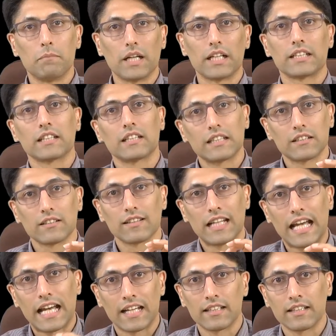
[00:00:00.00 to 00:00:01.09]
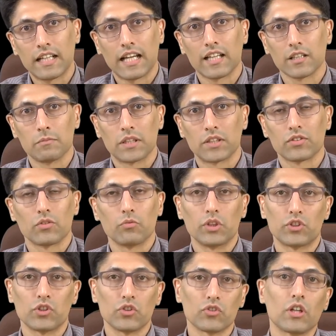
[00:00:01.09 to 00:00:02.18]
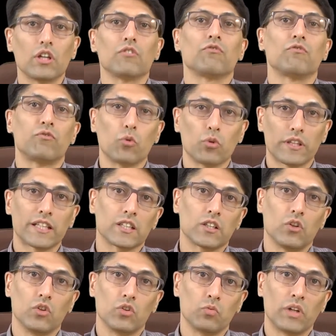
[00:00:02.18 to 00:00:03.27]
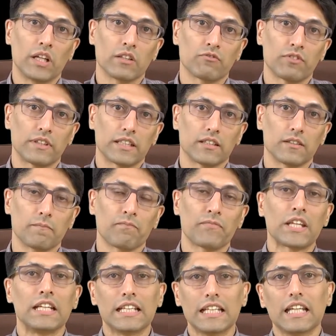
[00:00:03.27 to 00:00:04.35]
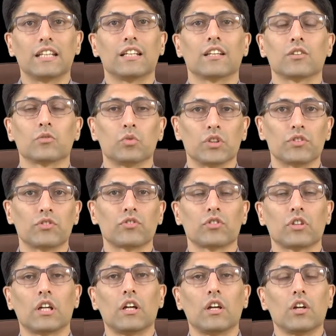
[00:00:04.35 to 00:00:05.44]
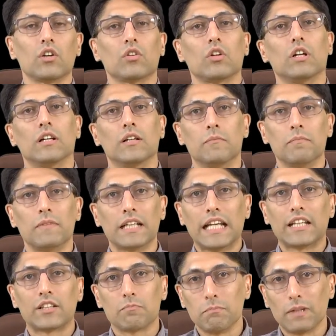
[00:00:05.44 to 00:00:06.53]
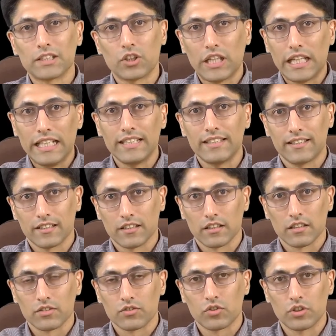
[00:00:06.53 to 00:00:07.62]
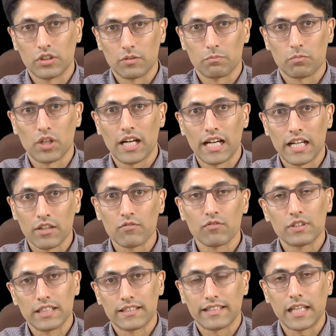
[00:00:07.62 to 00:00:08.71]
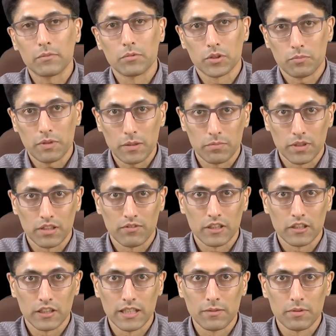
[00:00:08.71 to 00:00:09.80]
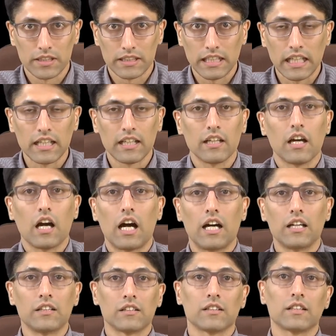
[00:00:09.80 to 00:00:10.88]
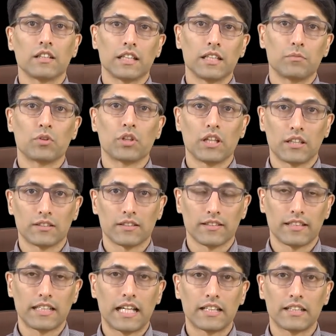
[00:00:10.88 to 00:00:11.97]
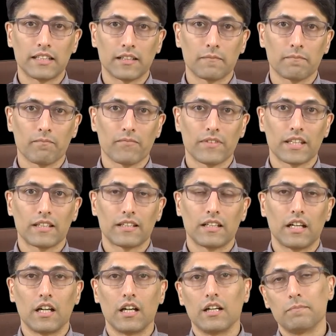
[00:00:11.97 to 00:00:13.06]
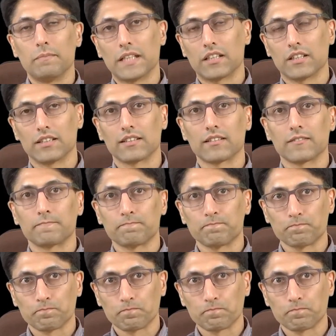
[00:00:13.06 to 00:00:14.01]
but there's an added element, which is for their own welfare. In other words, um, it's much easier to deprive disabled people of their liberty under the liberal understanding because